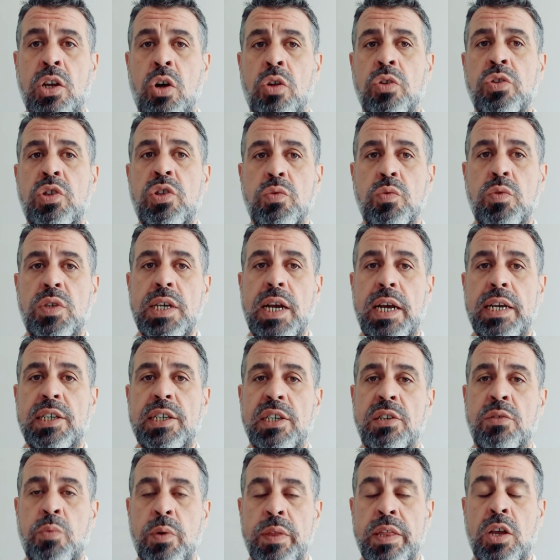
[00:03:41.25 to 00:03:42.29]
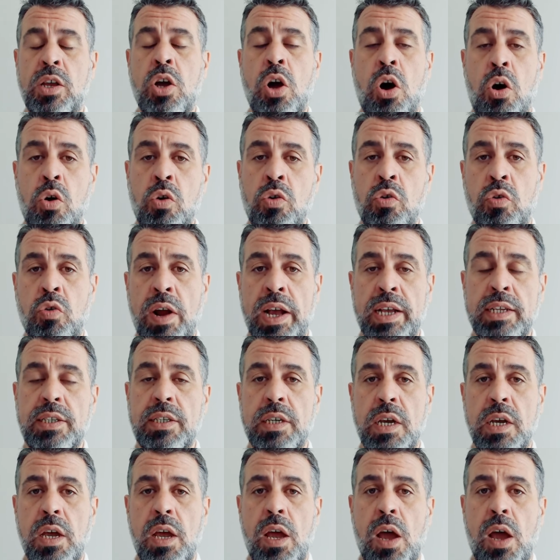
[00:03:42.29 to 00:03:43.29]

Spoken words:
consultations with Congress